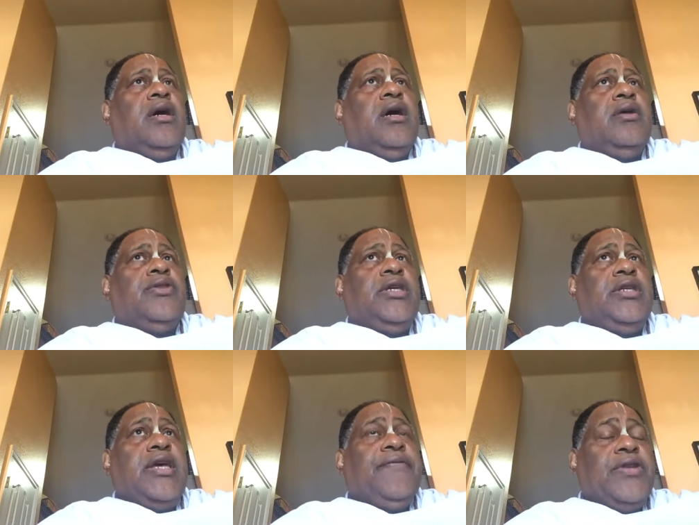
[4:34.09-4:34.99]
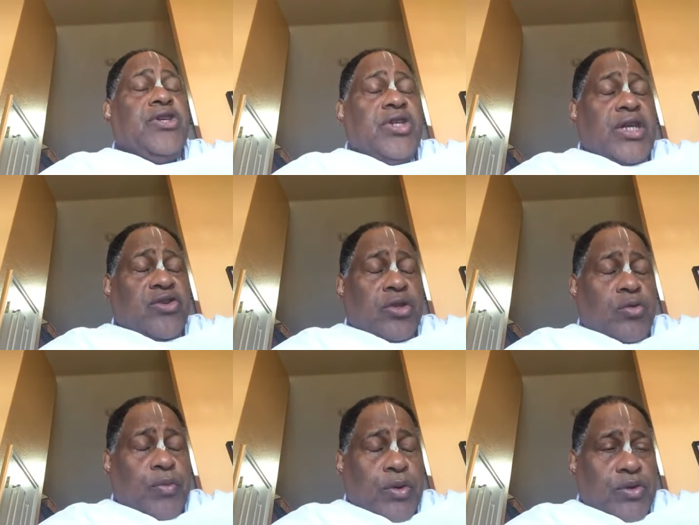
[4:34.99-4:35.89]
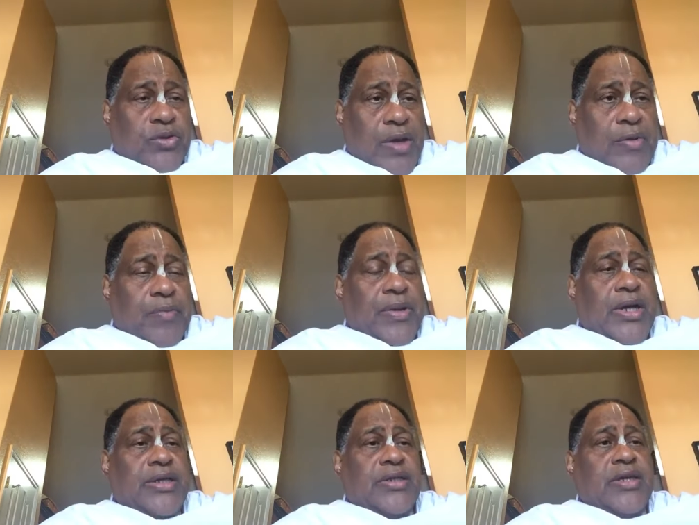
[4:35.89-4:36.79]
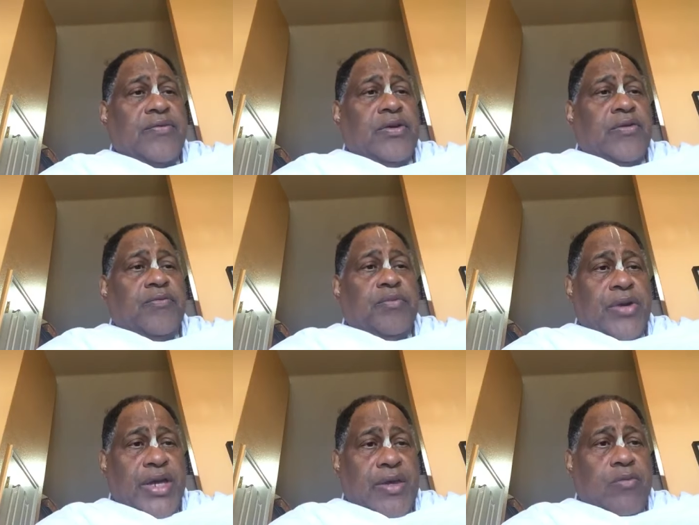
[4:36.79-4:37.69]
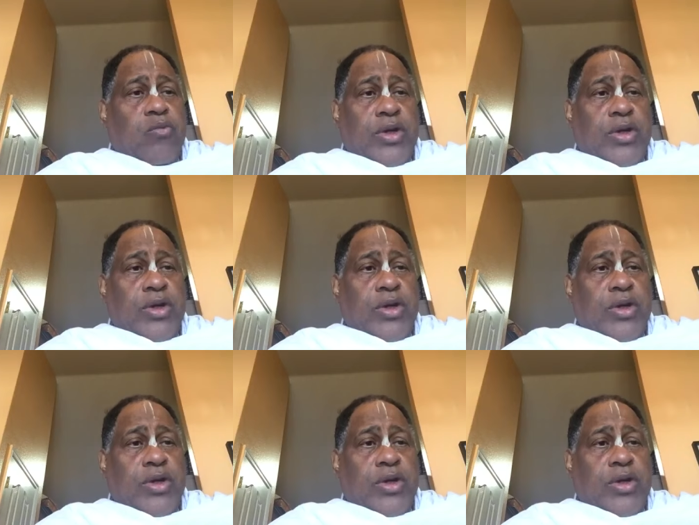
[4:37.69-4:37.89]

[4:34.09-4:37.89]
Uh, the definition that Srila Rupa Goswami Pad has given of prema,